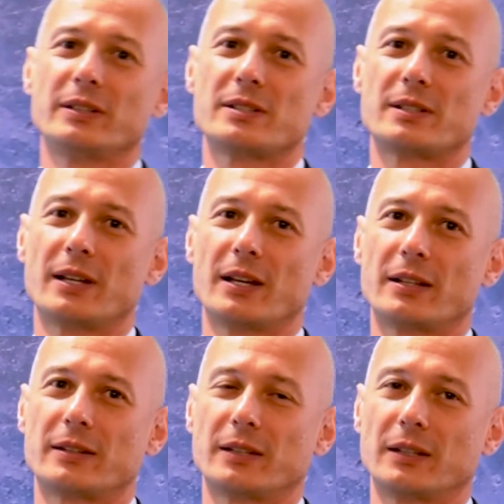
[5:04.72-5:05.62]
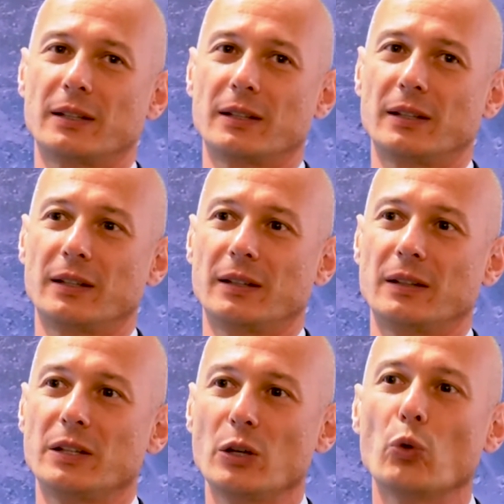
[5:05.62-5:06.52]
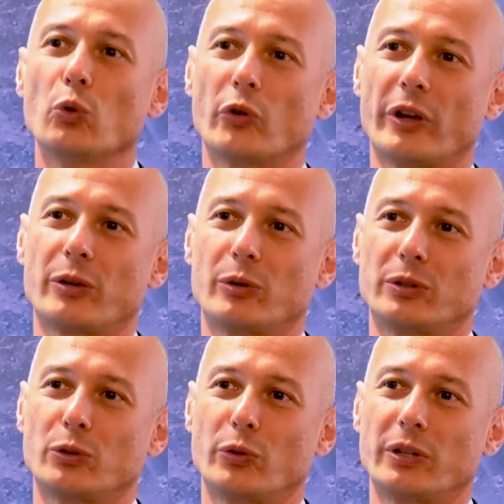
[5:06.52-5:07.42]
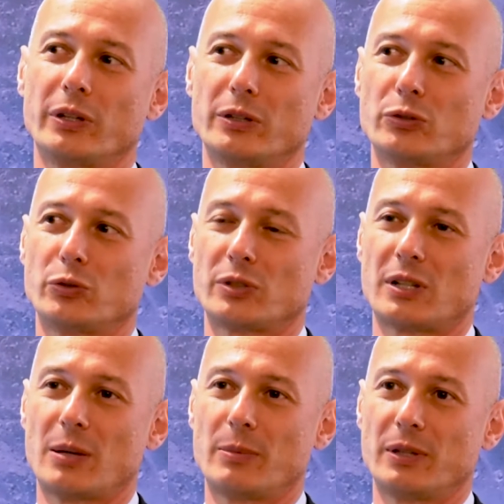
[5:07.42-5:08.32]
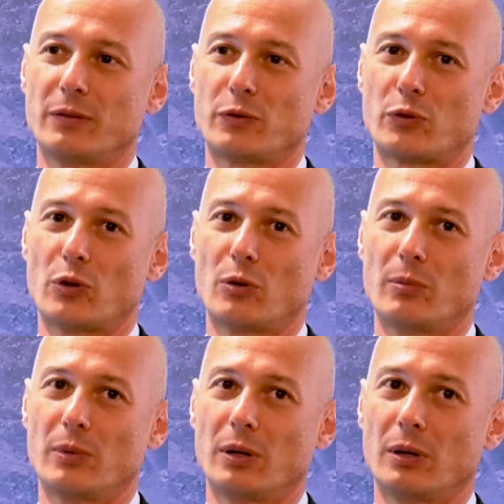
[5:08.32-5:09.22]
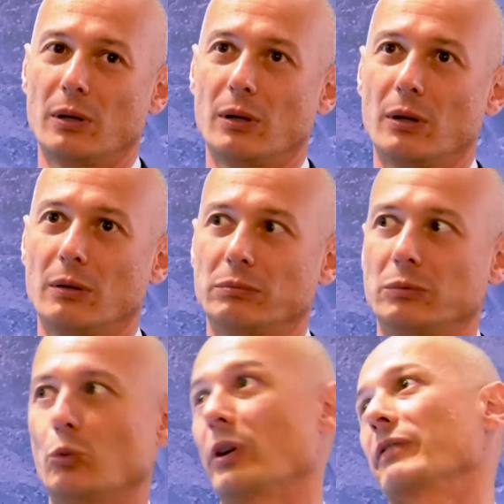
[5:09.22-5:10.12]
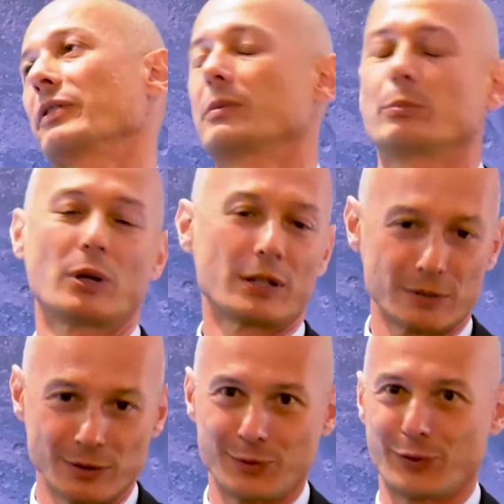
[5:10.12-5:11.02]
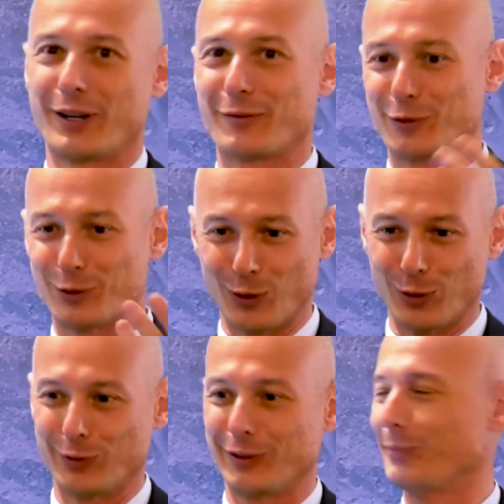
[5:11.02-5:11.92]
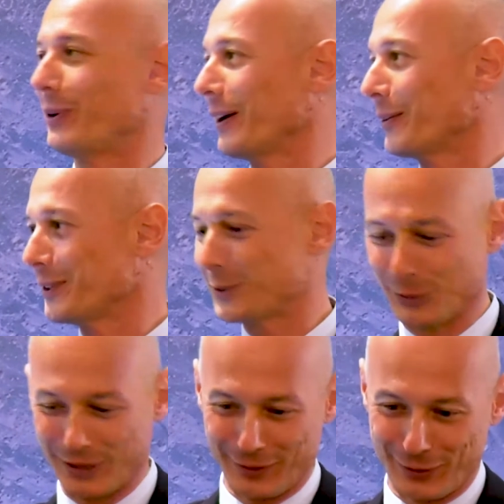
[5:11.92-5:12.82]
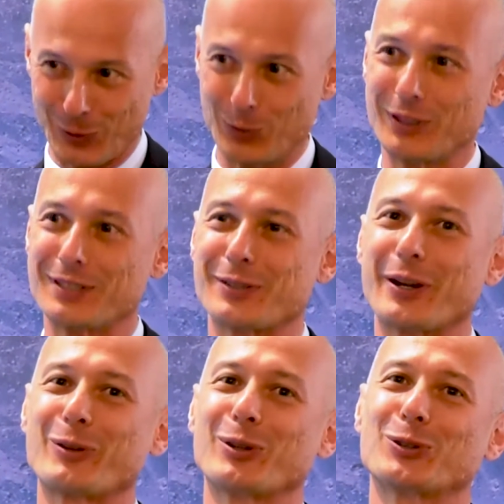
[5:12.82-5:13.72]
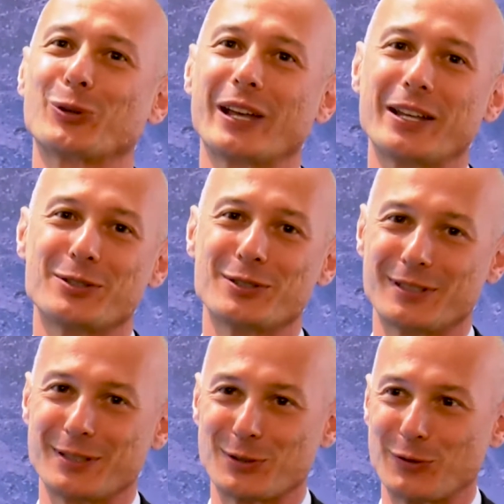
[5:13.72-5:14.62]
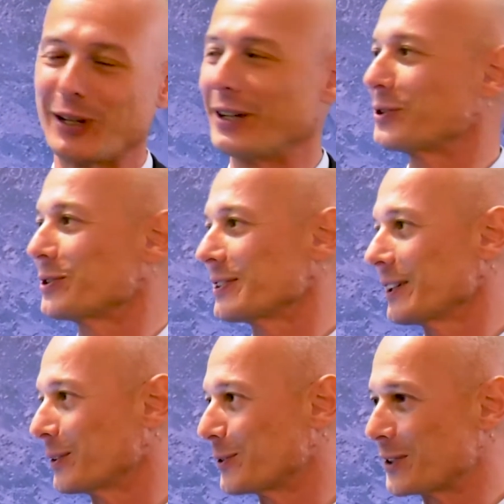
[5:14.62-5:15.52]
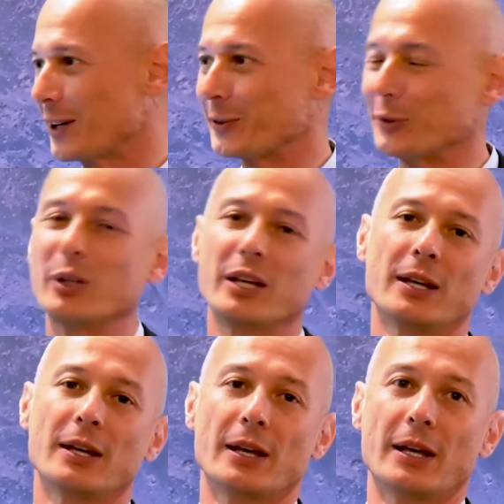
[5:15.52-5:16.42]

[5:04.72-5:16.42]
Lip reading: is that new regulatory issues coming from whatever, Brussels, Frankfurt, London, Paris, wherever all these regulatory agencies or financial sectors are today,